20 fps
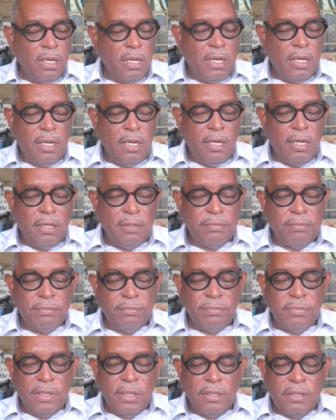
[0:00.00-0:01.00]

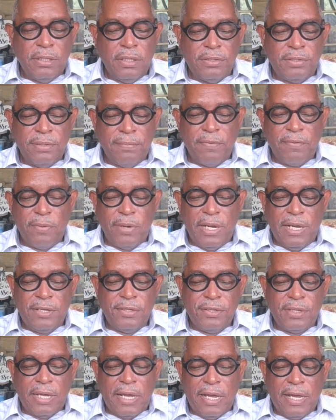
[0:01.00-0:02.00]
The Civil
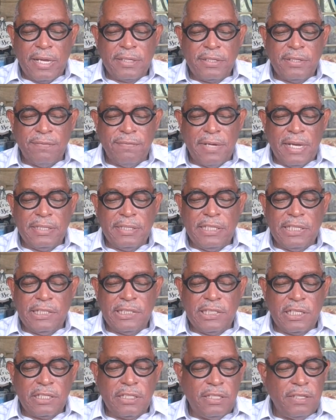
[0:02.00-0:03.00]
Rights Act of
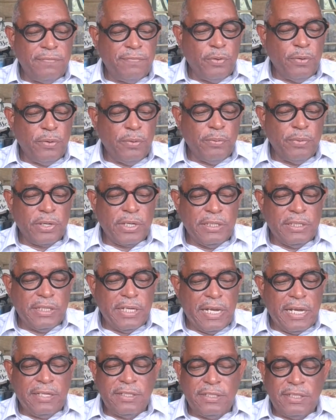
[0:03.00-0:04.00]
1964 will
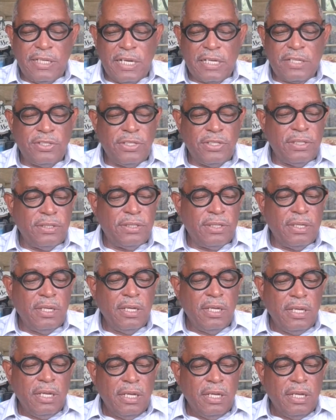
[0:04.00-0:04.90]
contain sections